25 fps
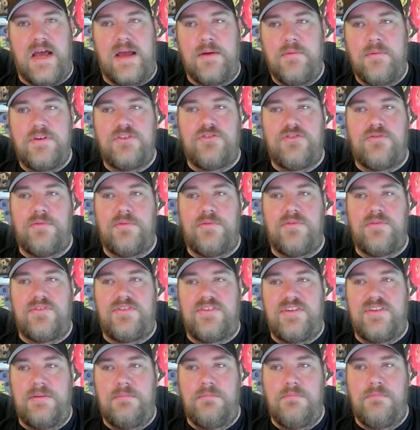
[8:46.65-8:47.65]
I wish we would
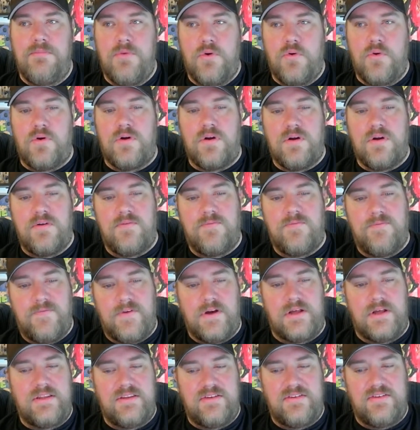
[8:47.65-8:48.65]
see more
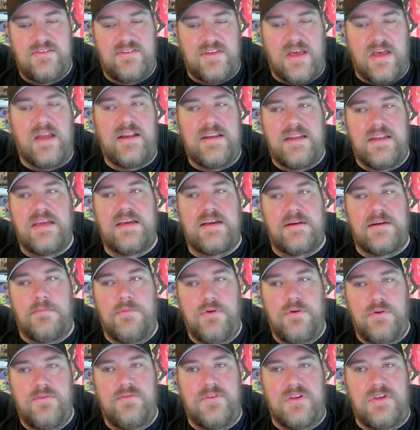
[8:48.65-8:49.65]
fun sidekick
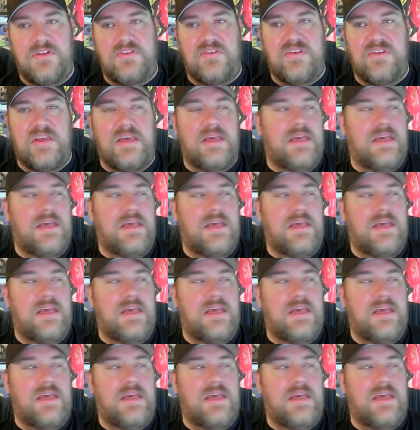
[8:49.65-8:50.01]
movies.